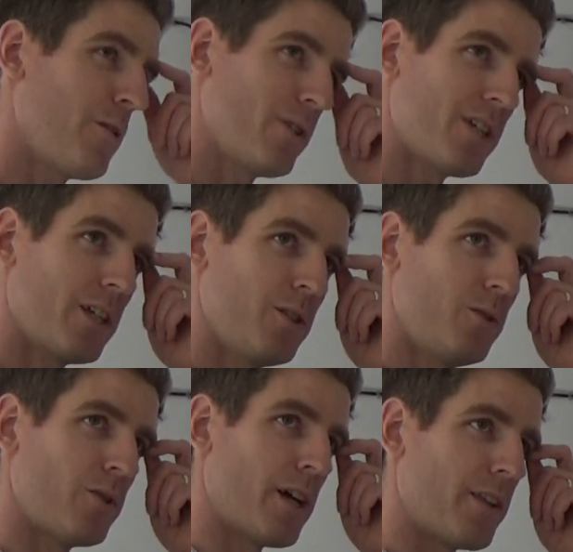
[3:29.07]
will tell
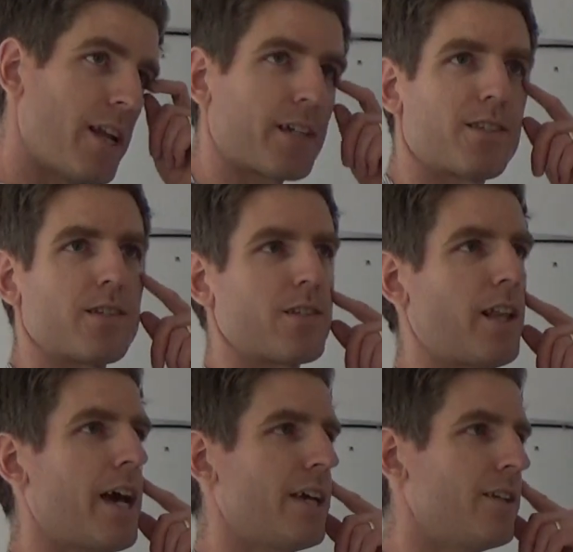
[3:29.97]
you on the next
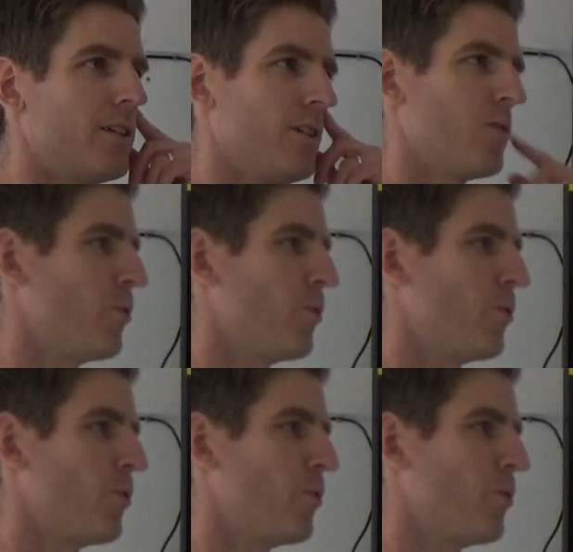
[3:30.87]
slide